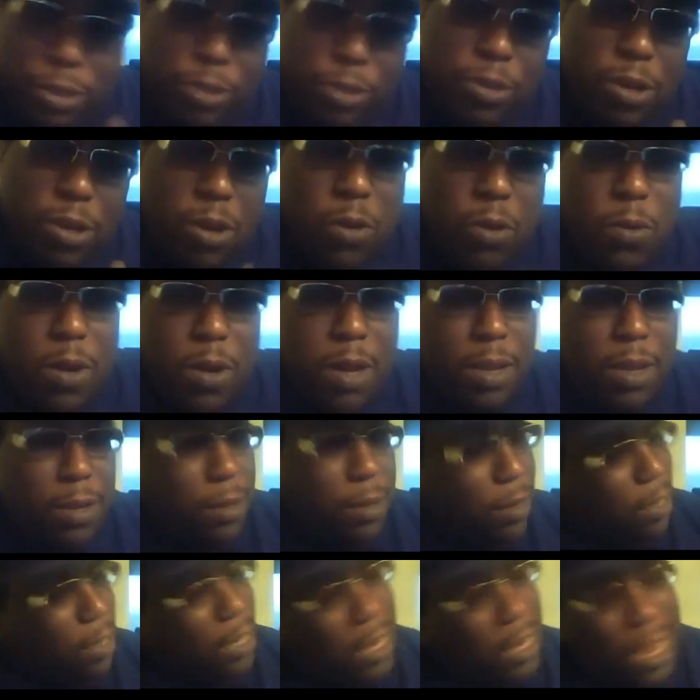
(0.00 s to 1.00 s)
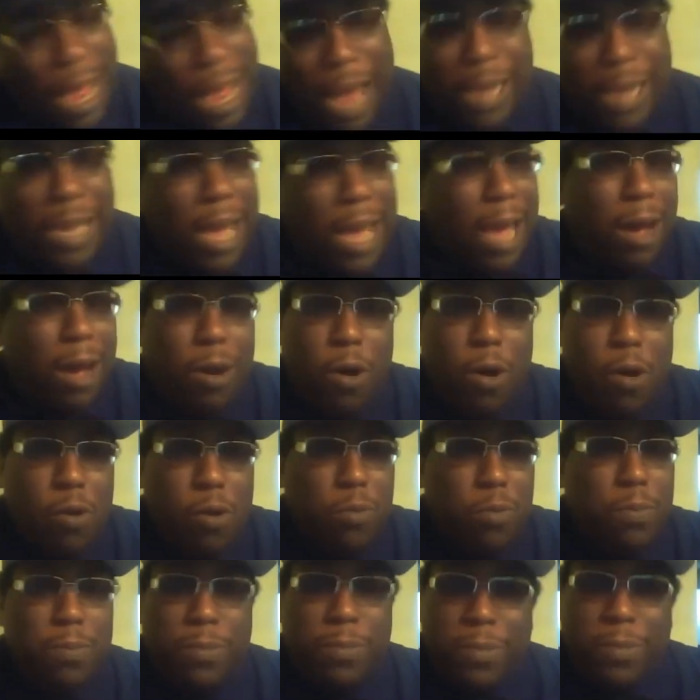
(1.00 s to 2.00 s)
you know what? I got
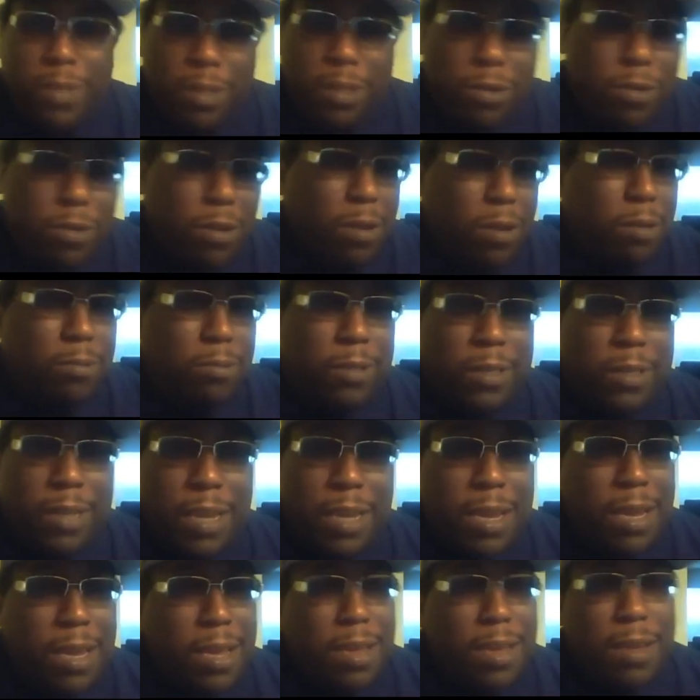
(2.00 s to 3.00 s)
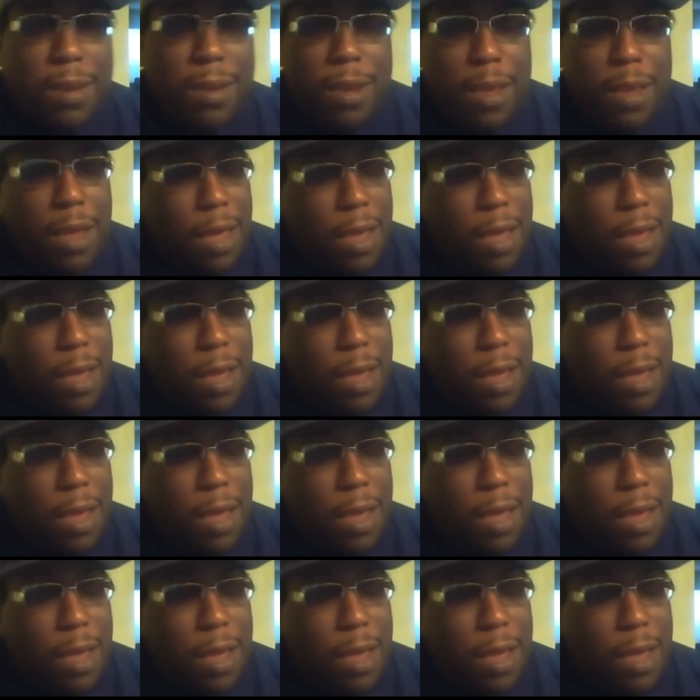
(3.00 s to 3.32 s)
hope. You know what I'm saying? And